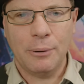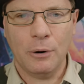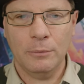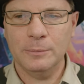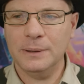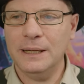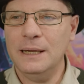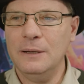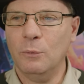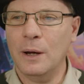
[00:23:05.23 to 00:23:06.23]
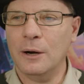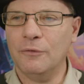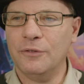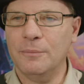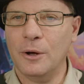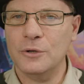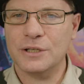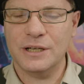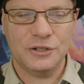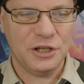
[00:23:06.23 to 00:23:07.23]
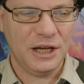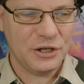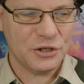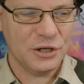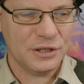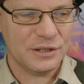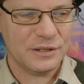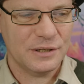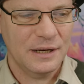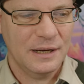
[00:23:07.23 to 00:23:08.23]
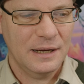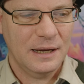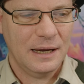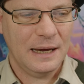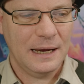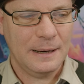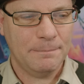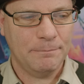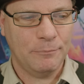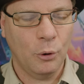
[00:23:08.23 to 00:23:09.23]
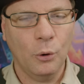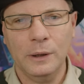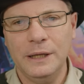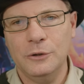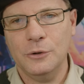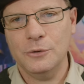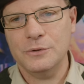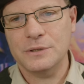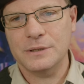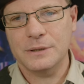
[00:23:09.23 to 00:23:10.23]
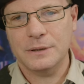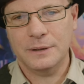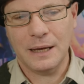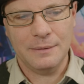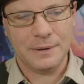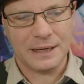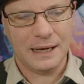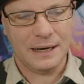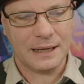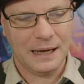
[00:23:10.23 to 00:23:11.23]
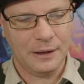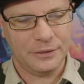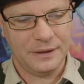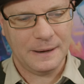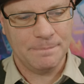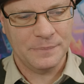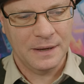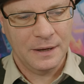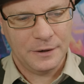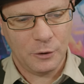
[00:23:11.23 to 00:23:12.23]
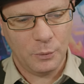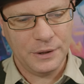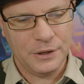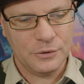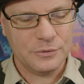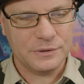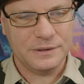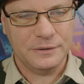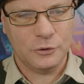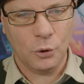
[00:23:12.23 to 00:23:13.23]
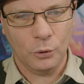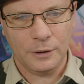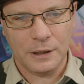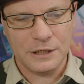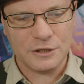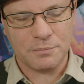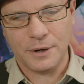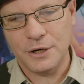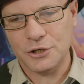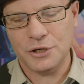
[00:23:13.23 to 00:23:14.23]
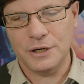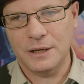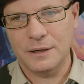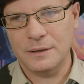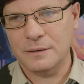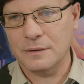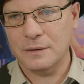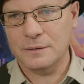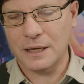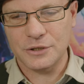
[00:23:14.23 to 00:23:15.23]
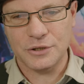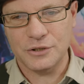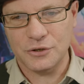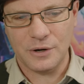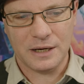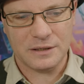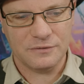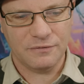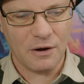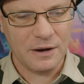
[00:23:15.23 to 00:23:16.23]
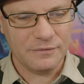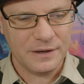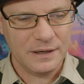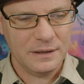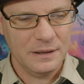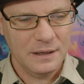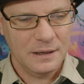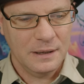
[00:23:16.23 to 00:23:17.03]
probably one of the most contentious and poorly used game mechanic out there. Now, whether you call it inspiration in Dungeons and Dragons 5e,